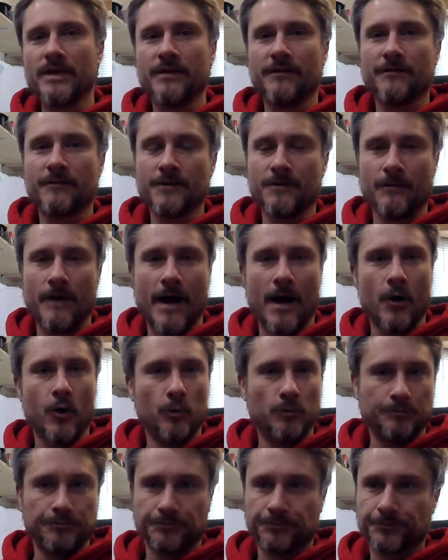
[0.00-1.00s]
different
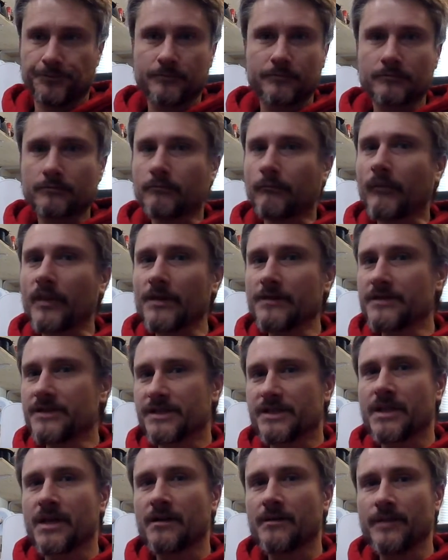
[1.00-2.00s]
route. This
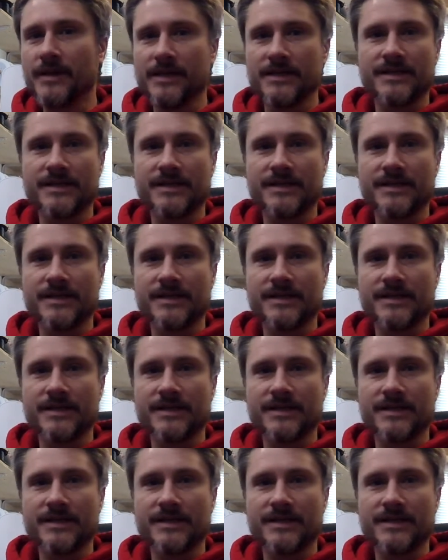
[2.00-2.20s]
is going to be